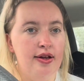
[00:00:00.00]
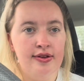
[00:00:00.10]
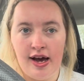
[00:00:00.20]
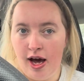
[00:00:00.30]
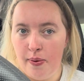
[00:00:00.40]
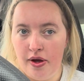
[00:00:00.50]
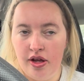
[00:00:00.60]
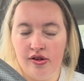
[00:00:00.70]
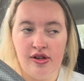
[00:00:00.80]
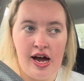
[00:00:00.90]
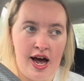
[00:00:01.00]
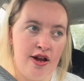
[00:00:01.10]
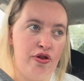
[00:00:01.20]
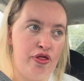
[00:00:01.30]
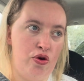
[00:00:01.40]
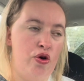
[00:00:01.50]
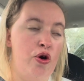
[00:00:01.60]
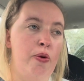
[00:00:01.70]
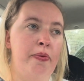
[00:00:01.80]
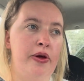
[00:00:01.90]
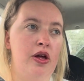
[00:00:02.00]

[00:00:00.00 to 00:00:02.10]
Towers and Thorpe,